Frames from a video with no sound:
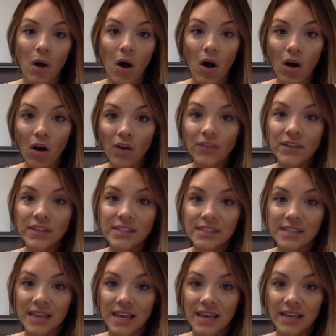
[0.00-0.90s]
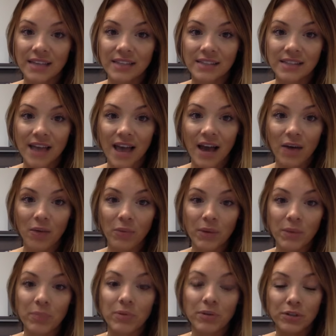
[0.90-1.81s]
all these things that
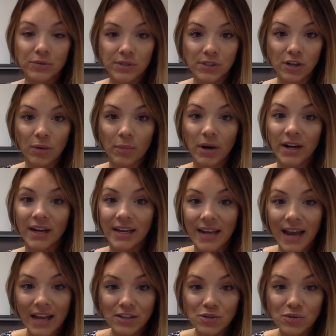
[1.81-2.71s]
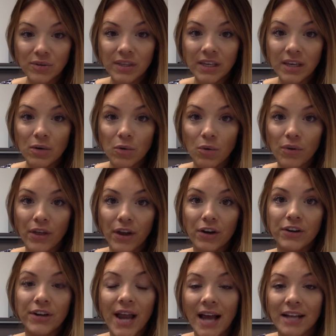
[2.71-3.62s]
we produce in our body naturally or that
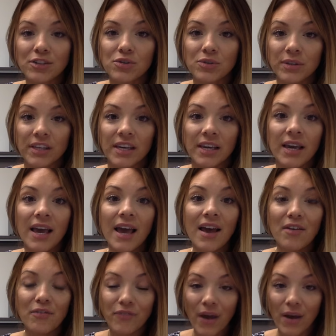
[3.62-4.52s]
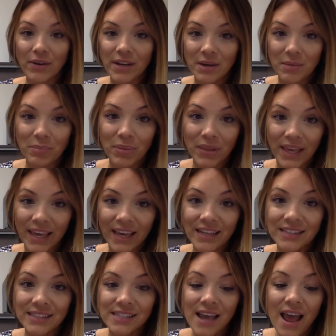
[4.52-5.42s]
are naturally found in
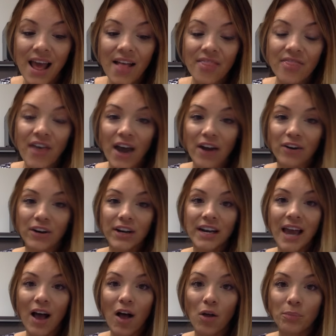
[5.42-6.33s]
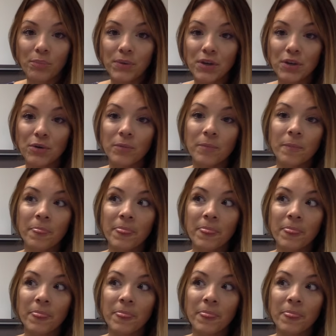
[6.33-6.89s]
plants that are going to help you